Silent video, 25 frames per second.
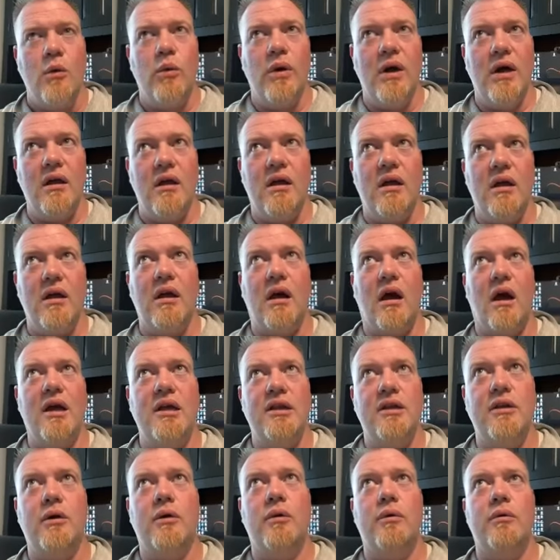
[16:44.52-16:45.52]
Well,
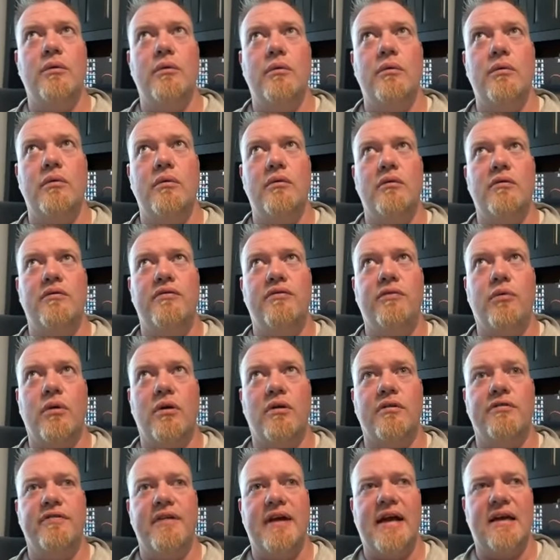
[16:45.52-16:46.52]
I know
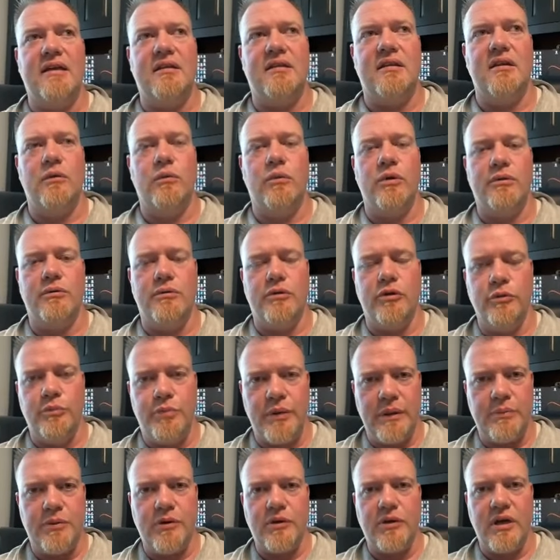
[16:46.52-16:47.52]
for a fact that when new
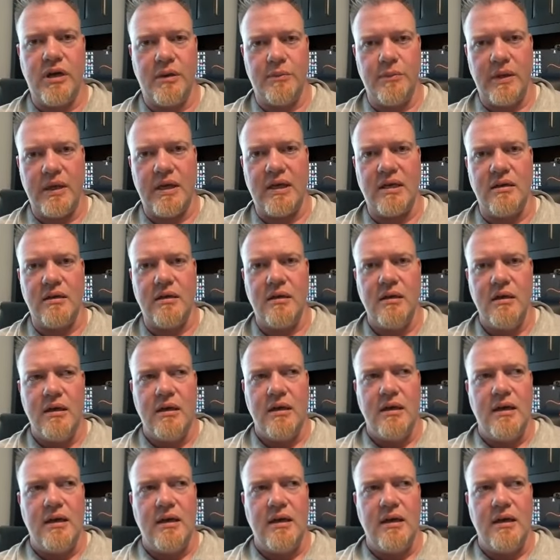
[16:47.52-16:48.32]
people come in,